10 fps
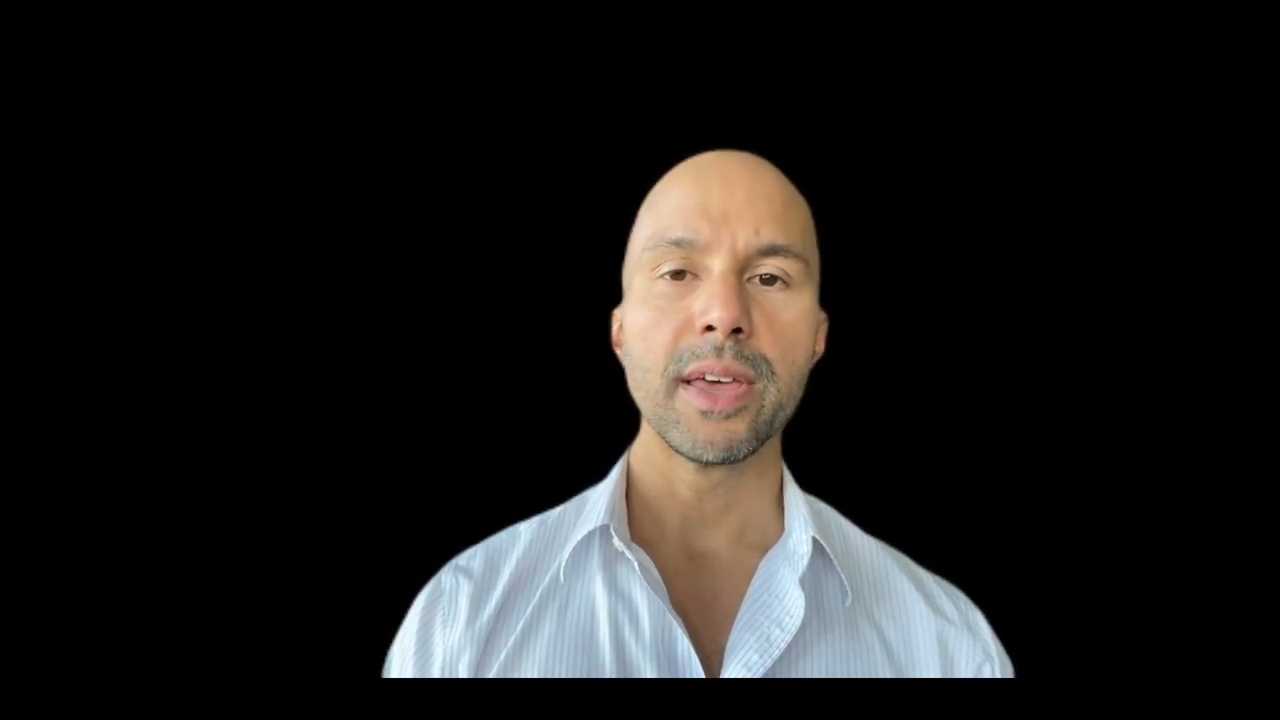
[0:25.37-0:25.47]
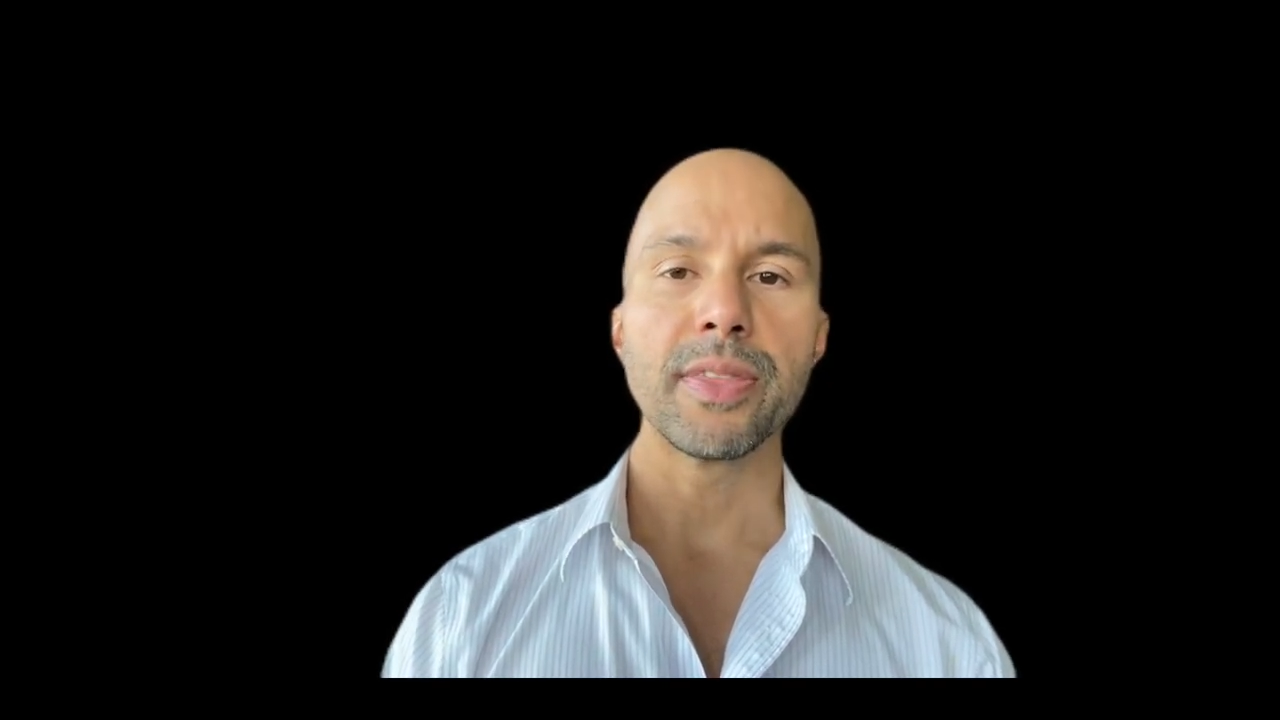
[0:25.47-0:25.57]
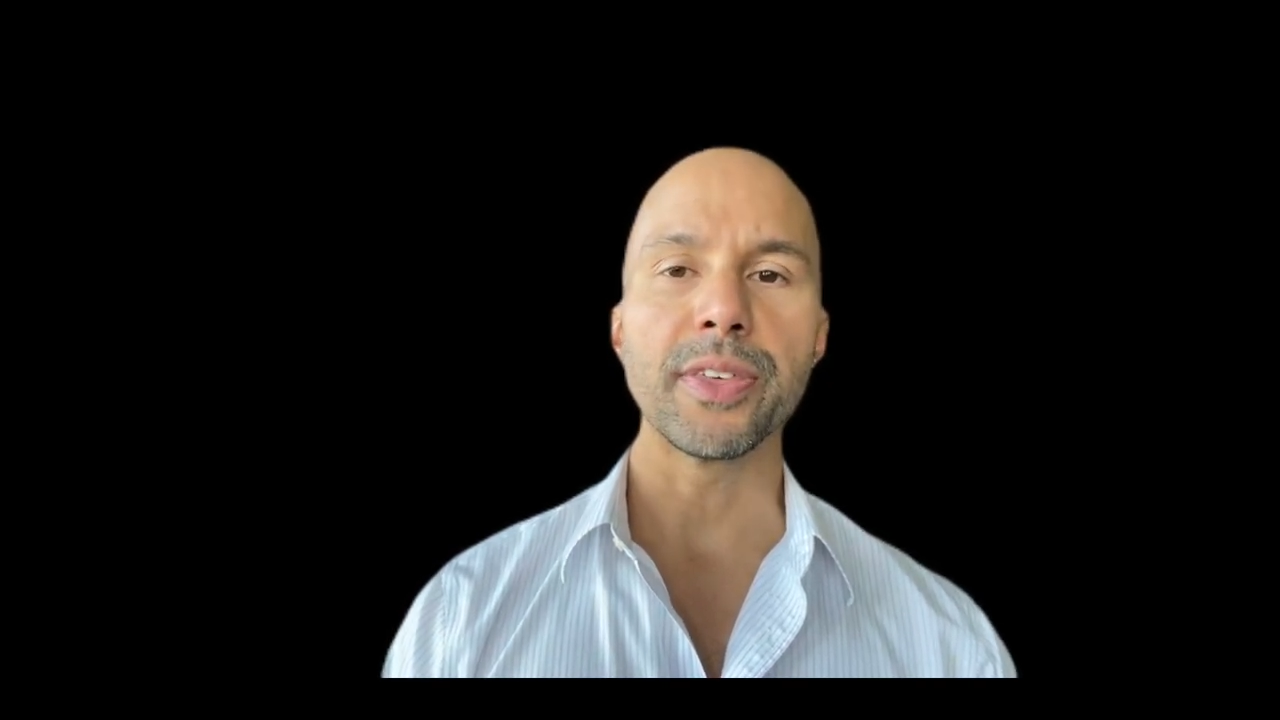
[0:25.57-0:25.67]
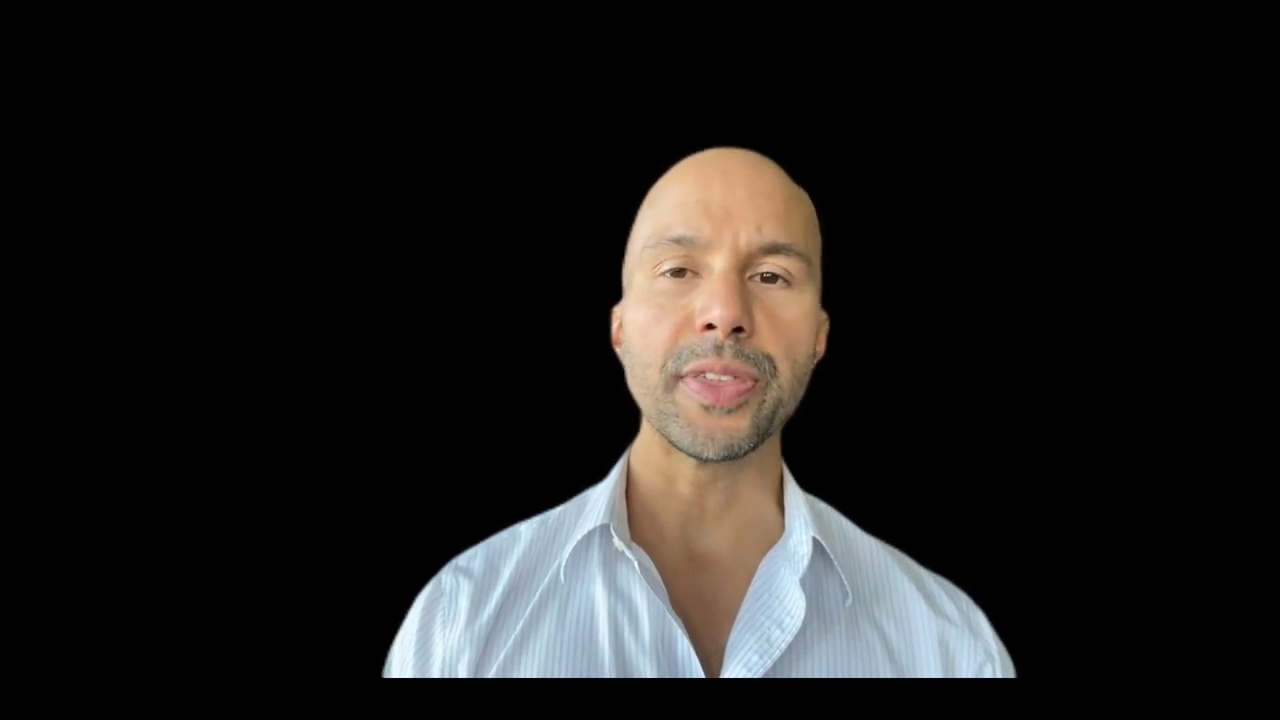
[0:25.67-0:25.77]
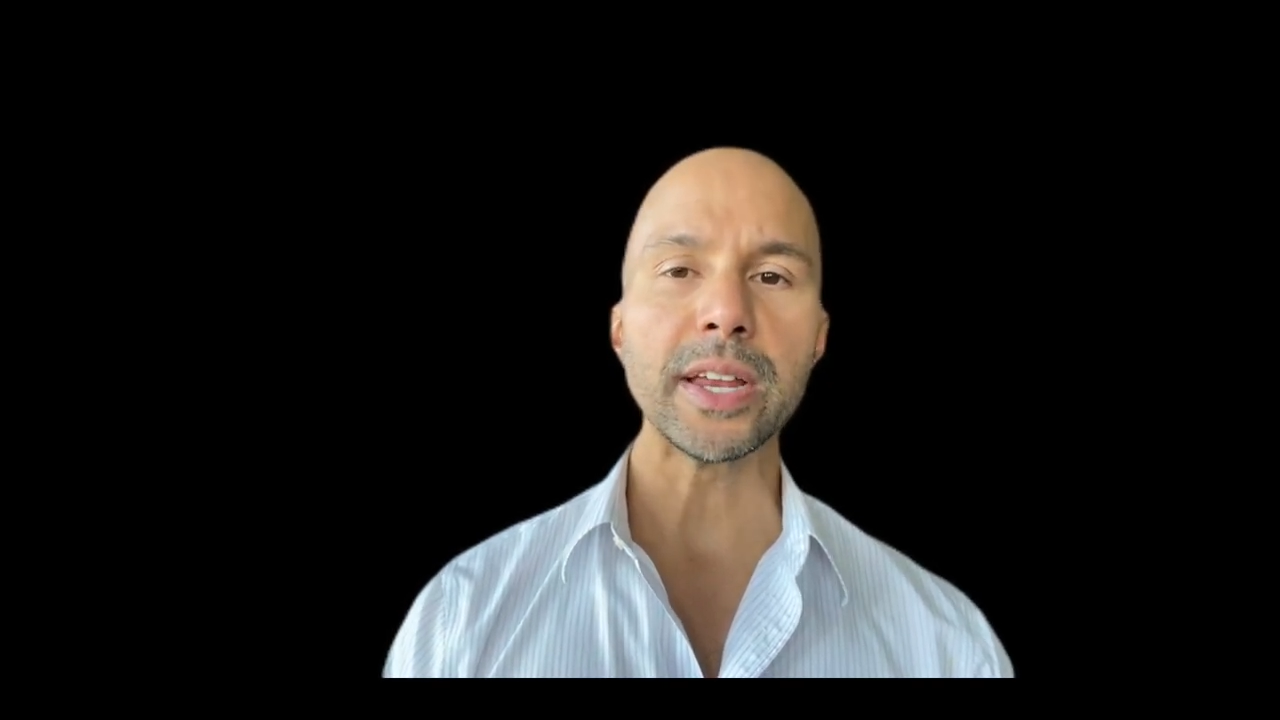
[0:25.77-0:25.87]

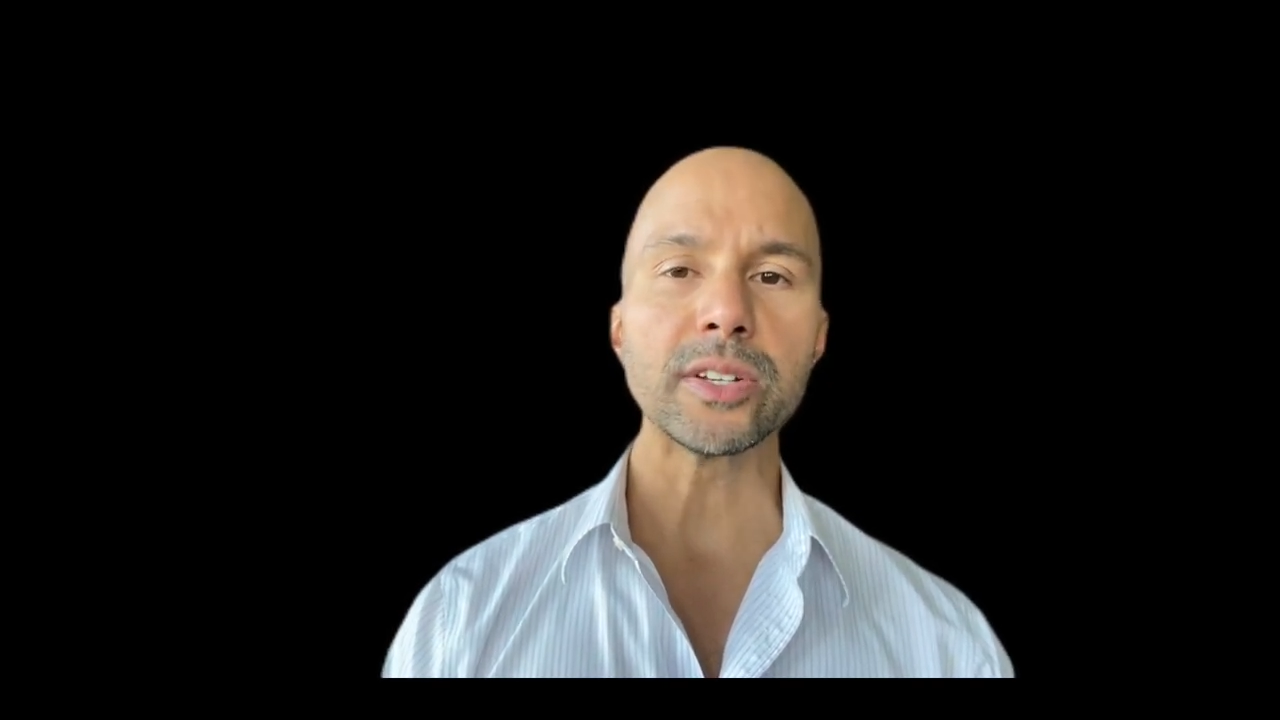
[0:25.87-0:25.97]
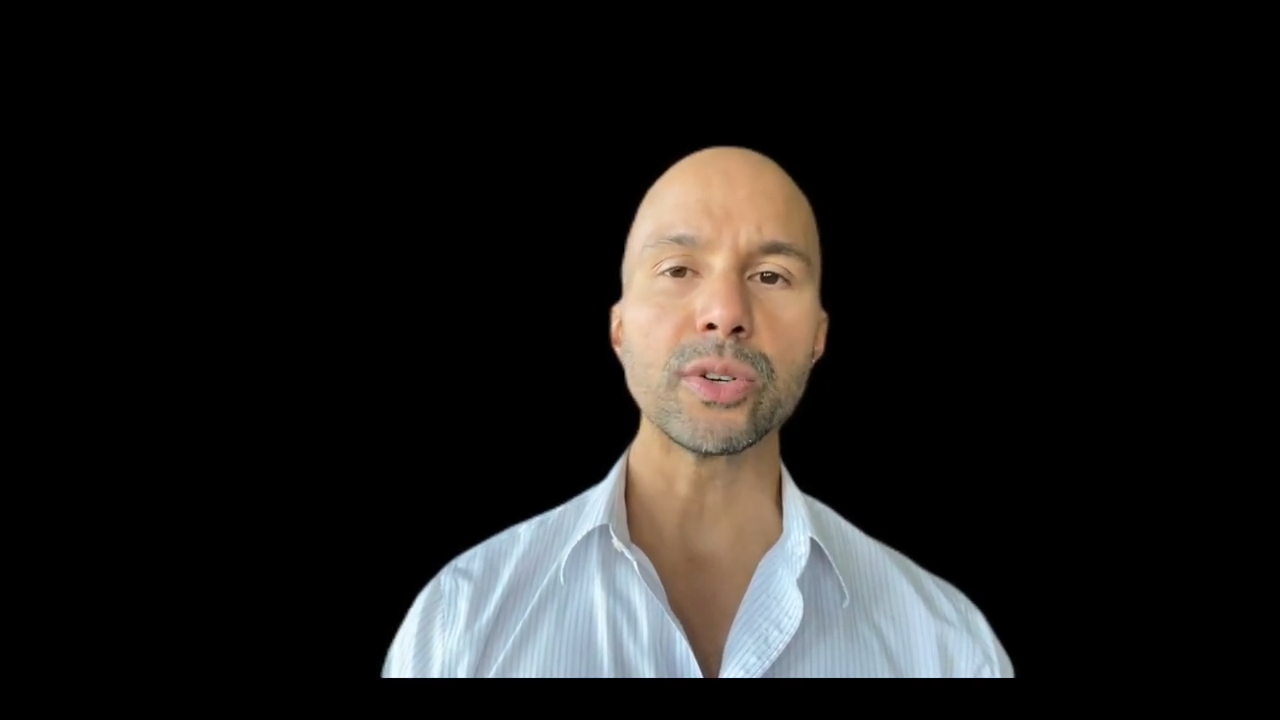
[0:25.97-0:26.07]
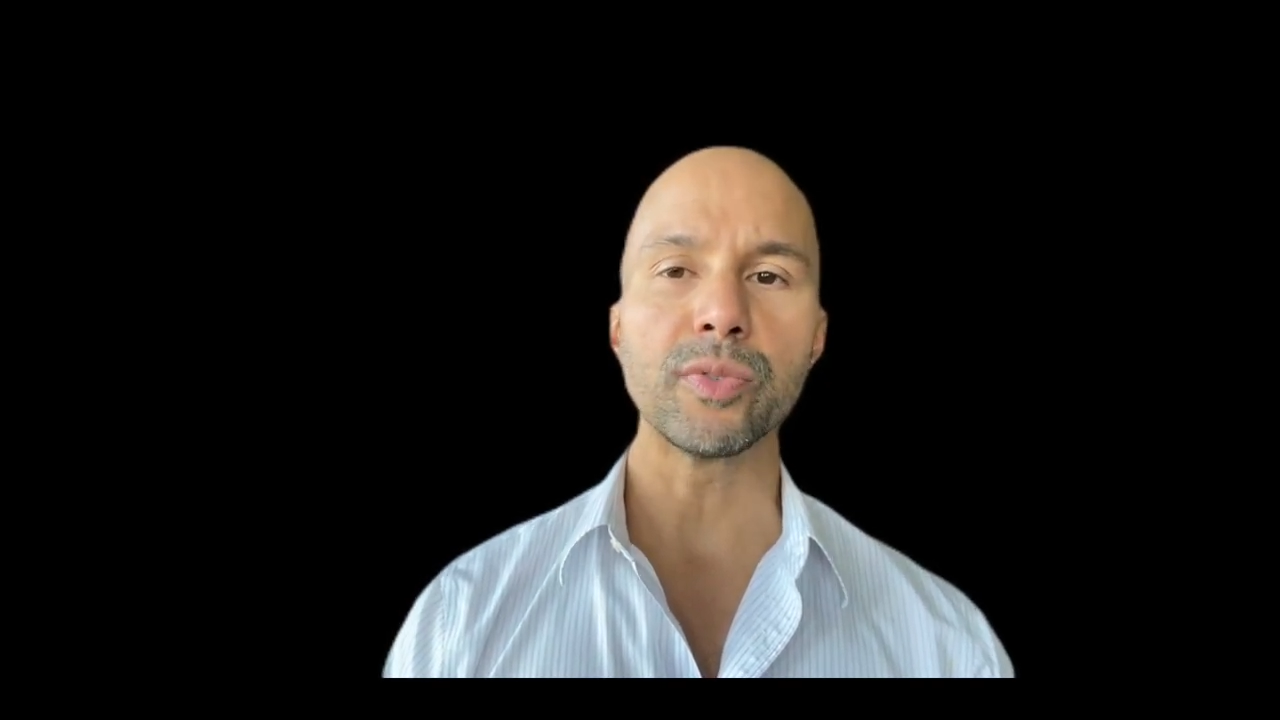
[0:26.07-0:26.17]
The thing to